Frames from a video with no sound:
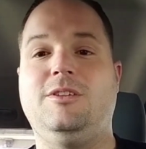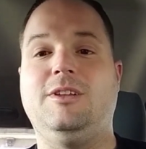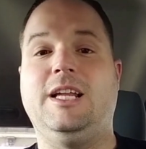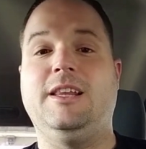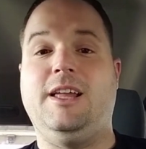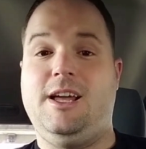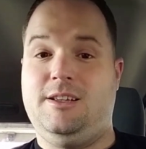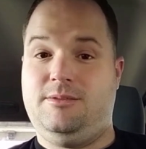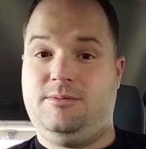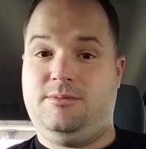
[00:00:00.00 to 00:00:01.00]
like that,
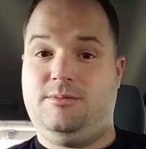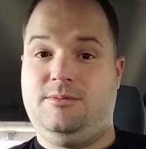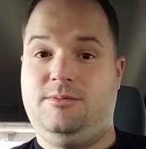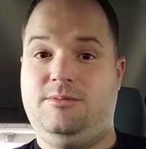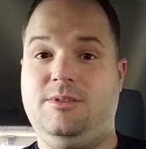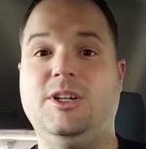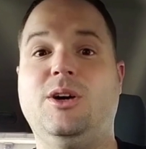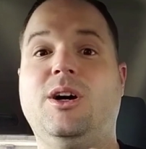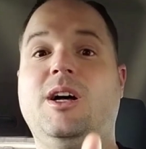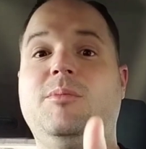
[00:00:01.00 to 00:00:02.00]
go
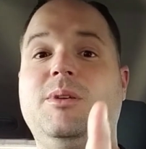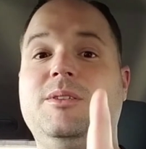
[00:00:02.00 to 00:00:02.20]
up.